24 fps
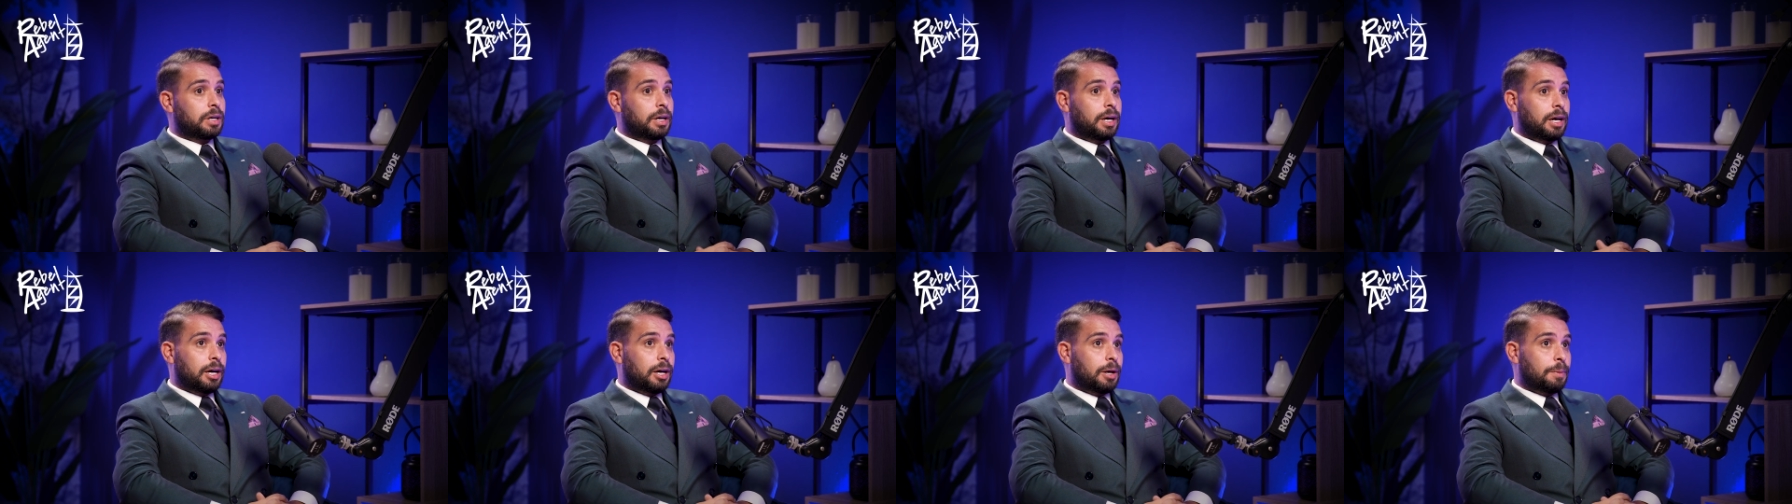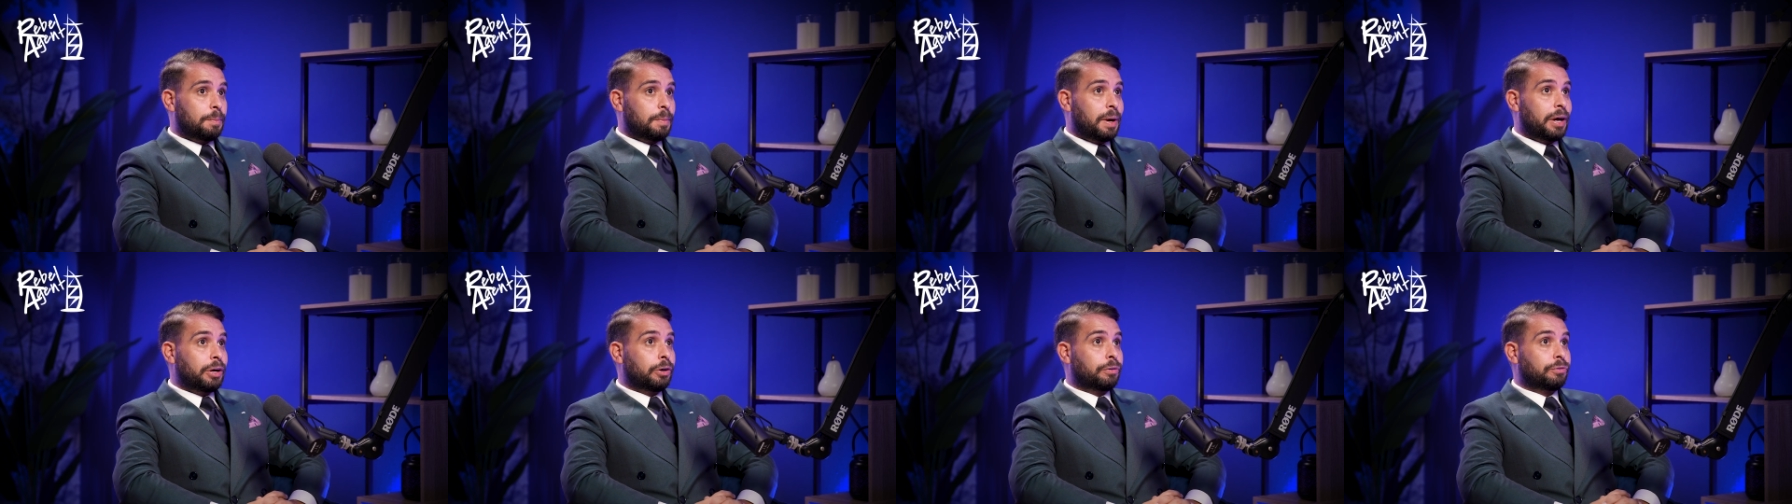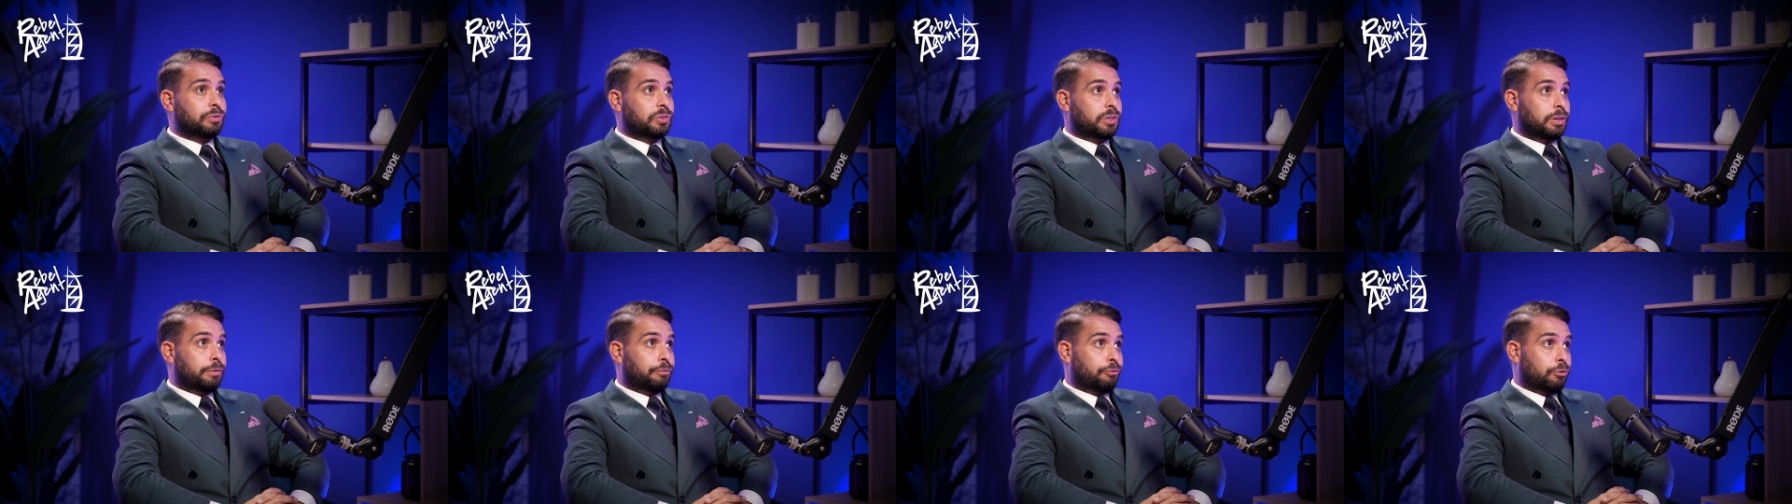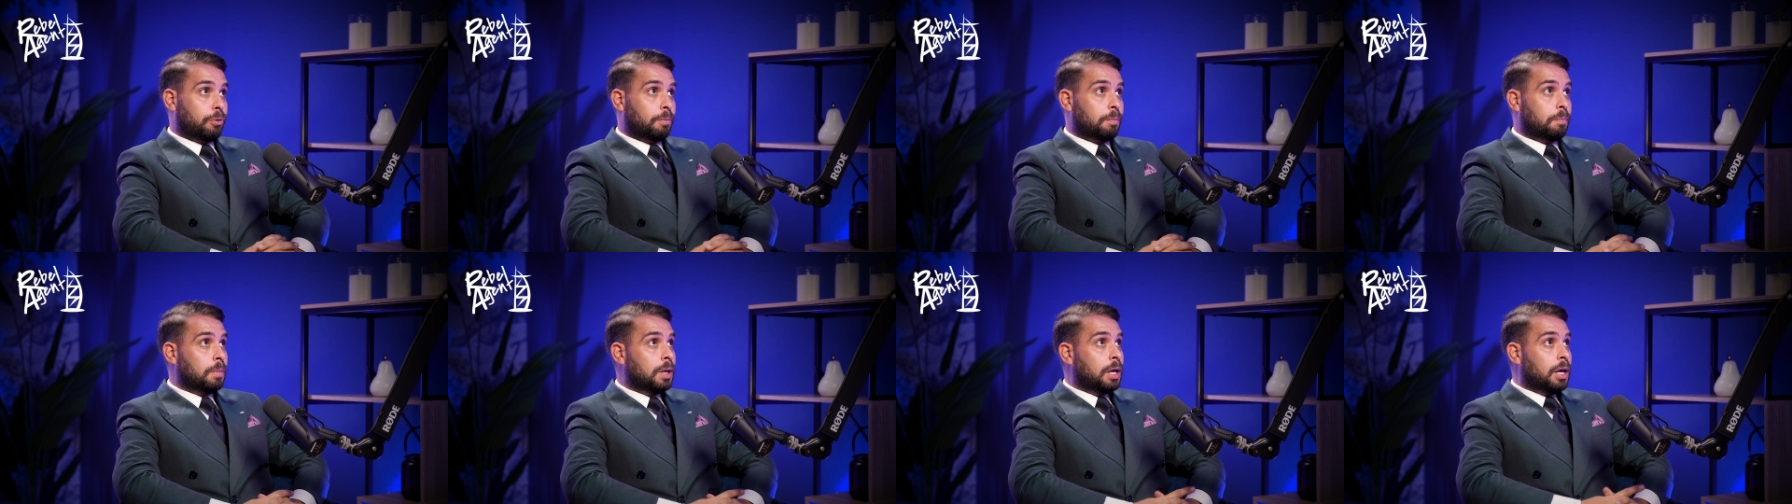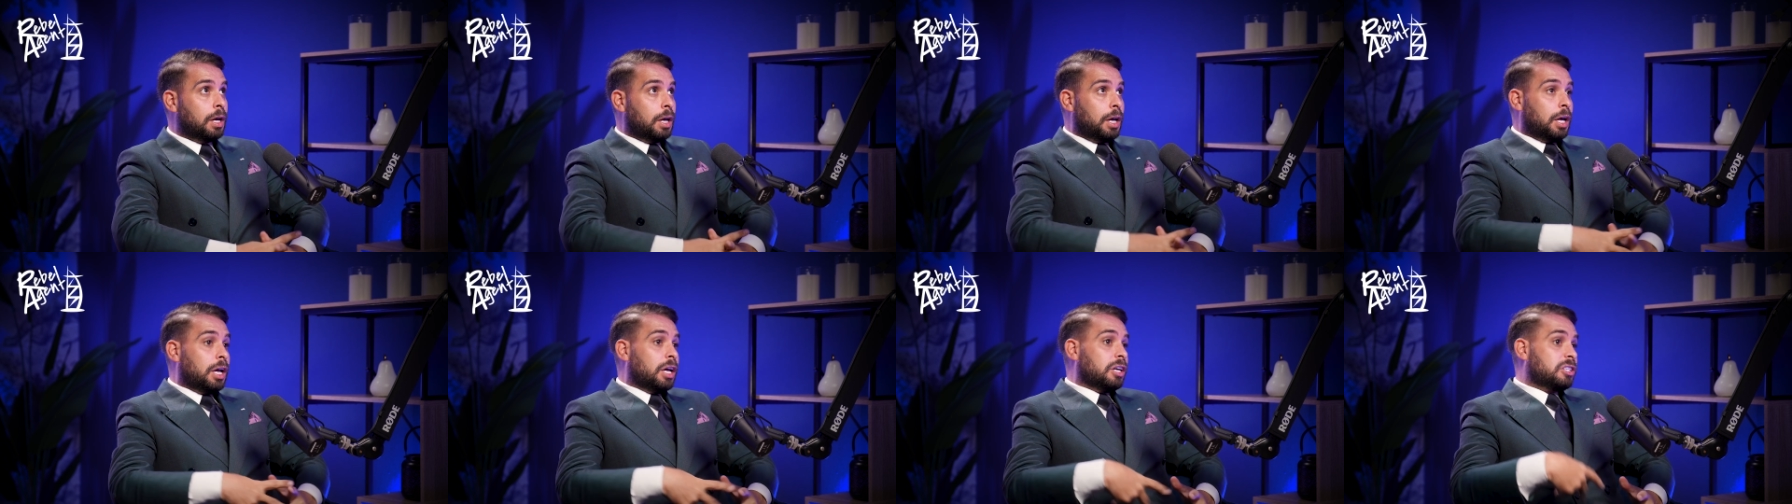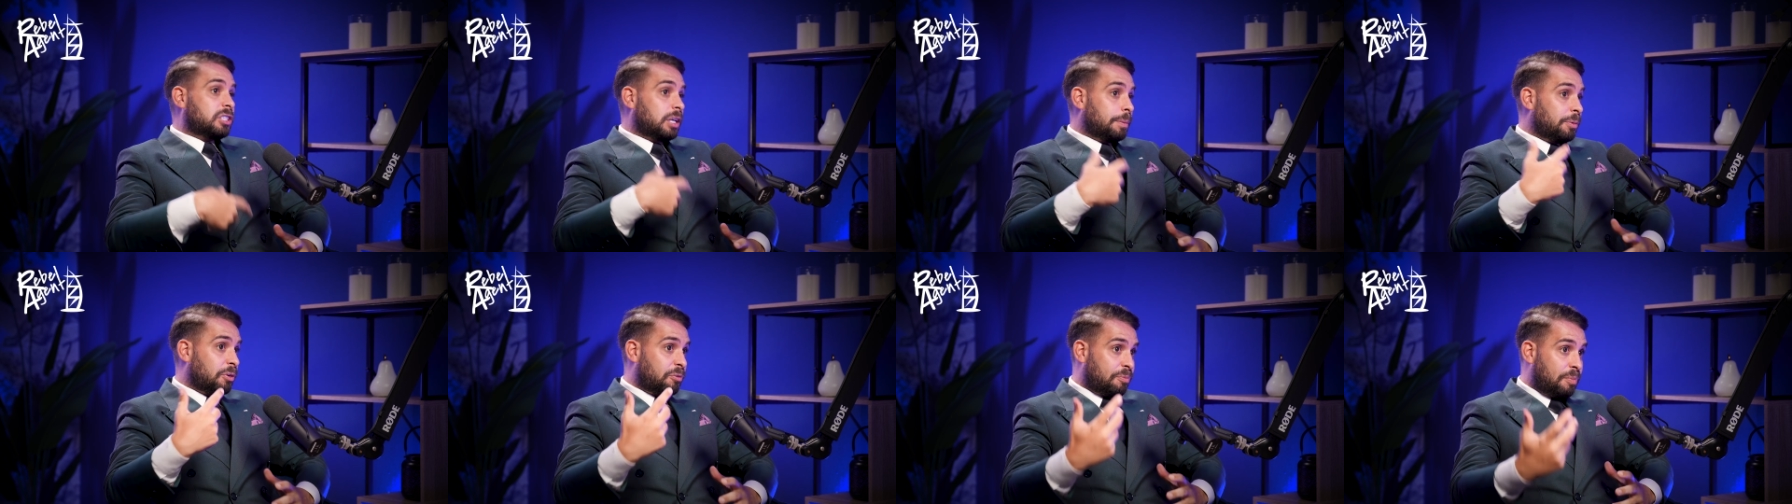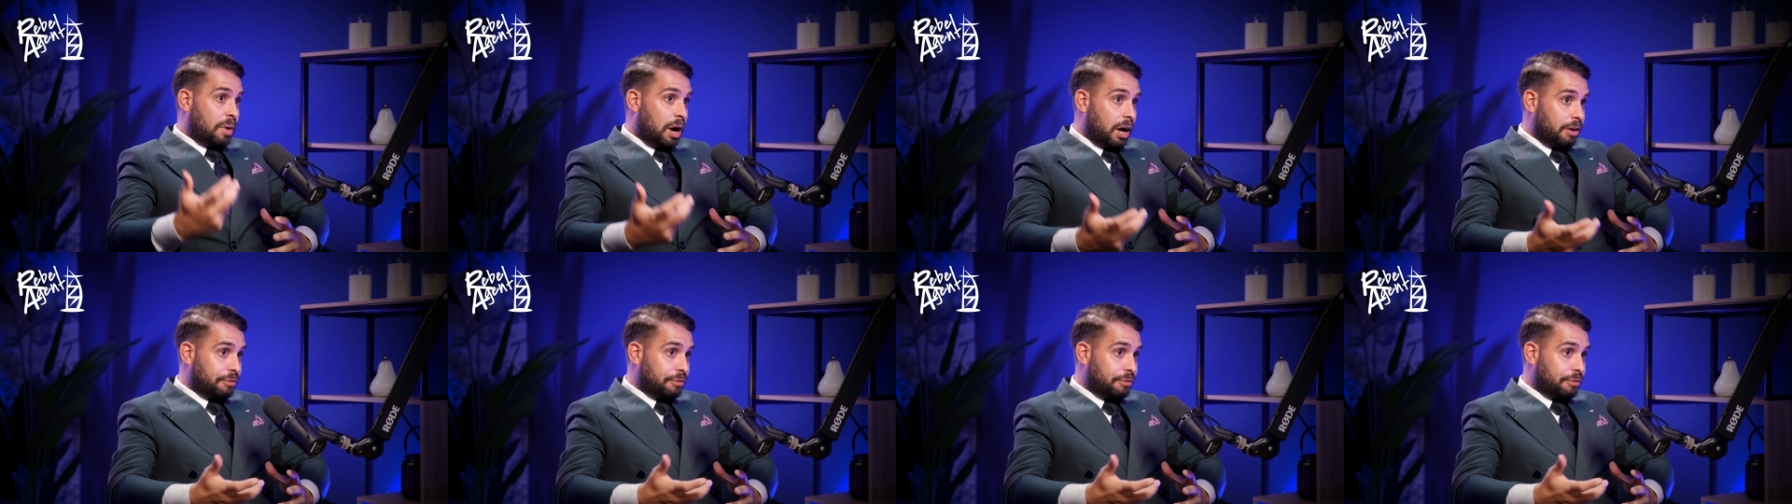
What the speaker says: And obviously from some of my